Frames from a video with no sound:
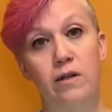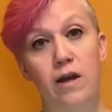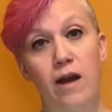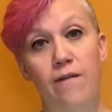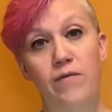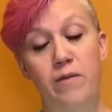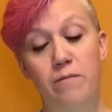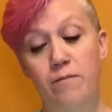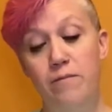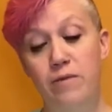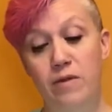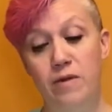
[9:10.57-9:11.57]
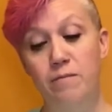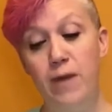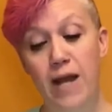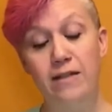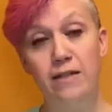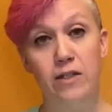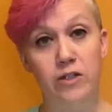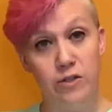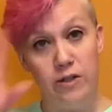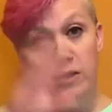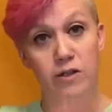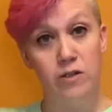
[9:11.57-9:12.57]
of the message,
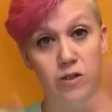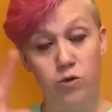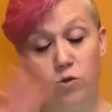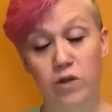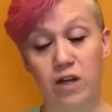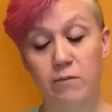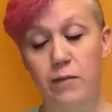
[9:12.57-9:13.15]
the distorted